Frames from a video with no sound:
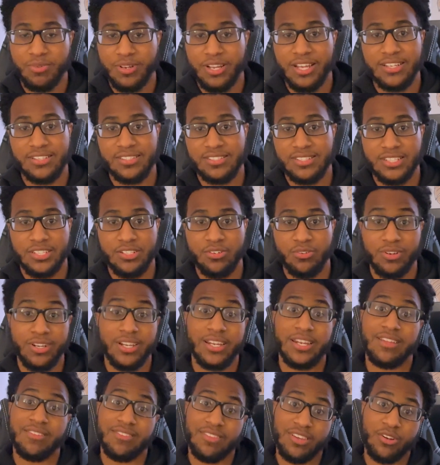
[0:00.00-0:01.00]
an SE or
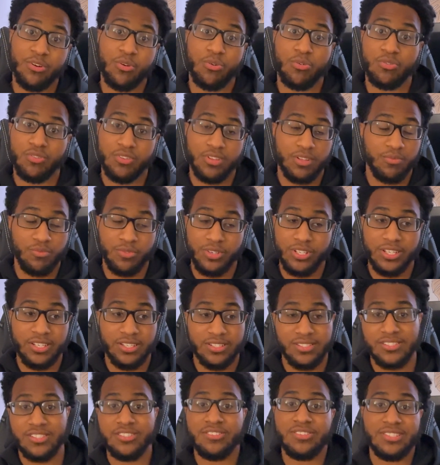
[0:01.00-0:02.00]
anything older than really
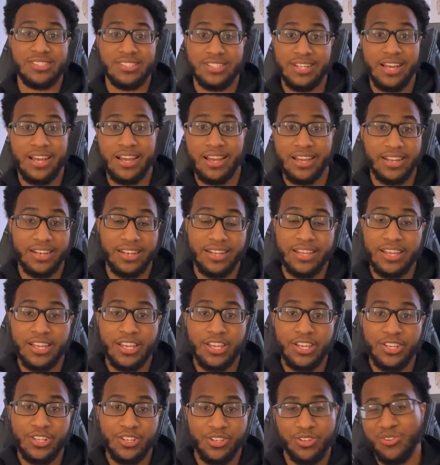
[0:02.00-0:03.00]
a Series 9,
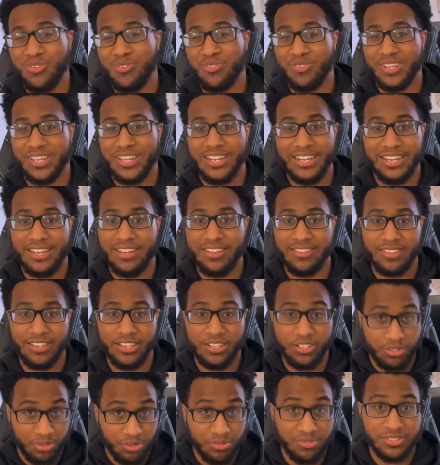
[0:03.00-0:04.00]
you don't get anything
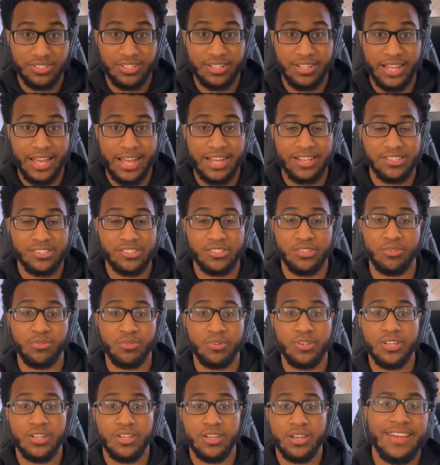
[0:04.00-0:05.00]
close to that. So
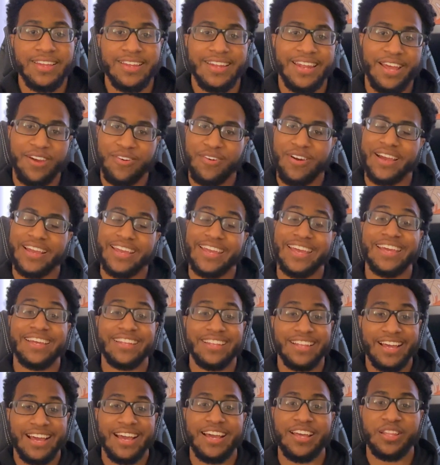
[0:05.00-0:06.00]
now I can't
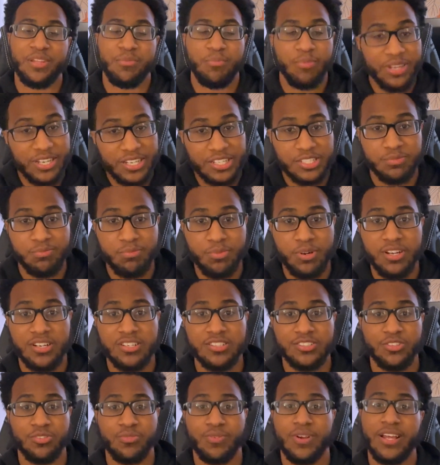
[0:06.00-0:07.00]
lie, the biggest
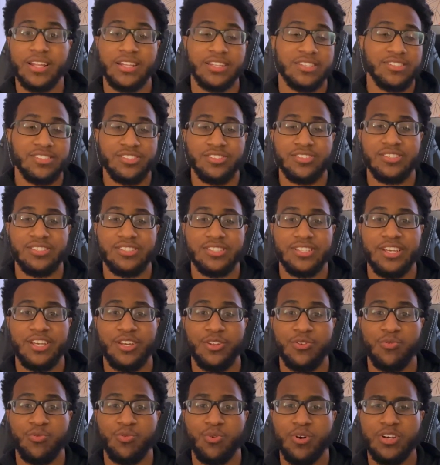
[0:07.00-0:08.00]
buzz around the Series
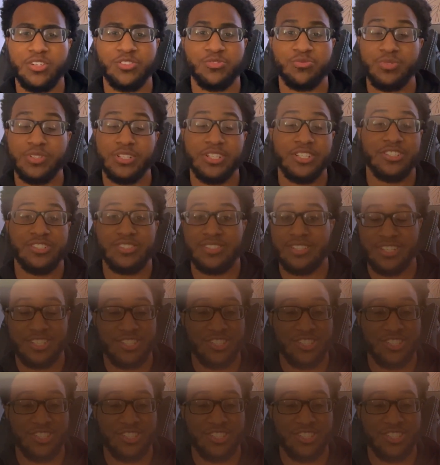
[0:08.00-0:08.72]
10 was really just the